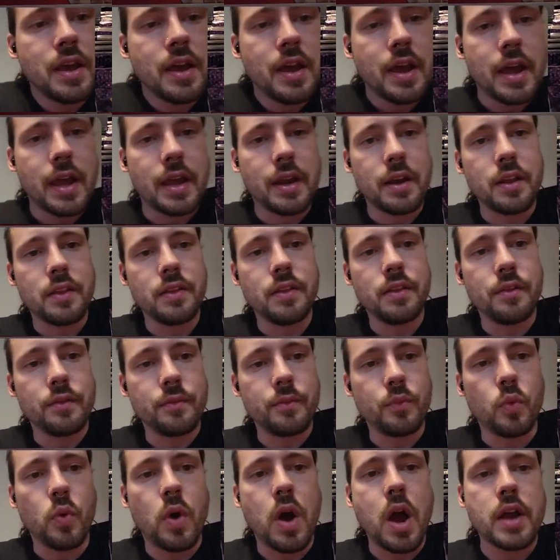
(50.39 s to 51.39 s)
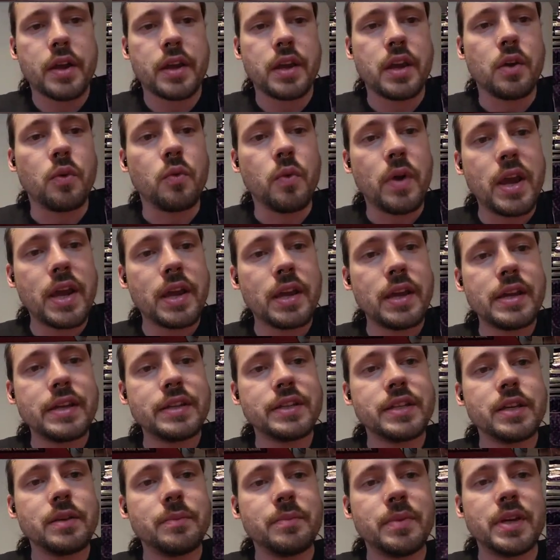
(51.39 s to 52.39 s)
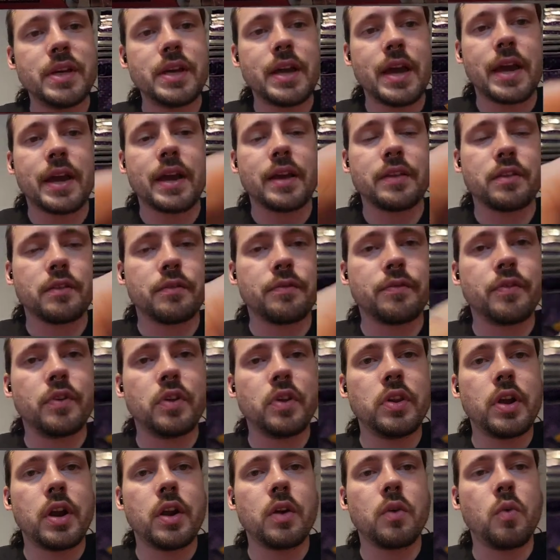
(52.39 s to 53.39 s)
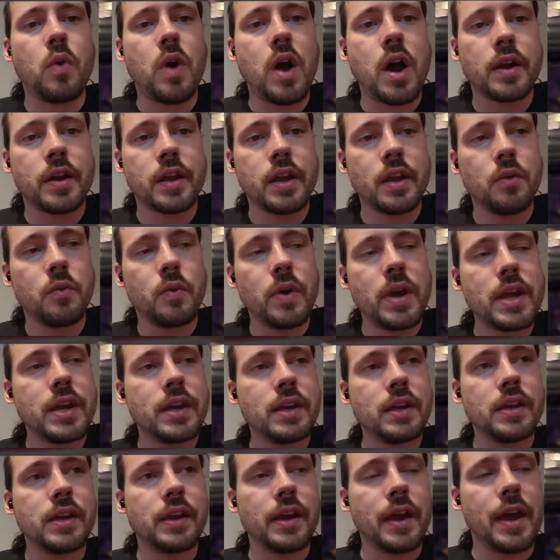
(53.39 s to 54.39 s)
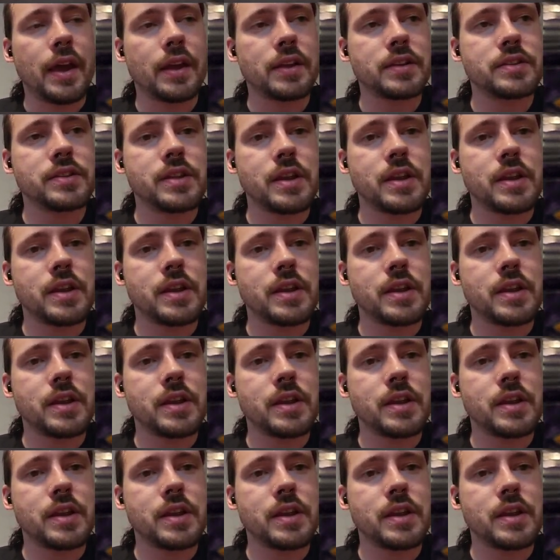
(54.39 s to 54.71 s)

and in the Walking Wake ETB, I got the Full Art Walking Wake EX.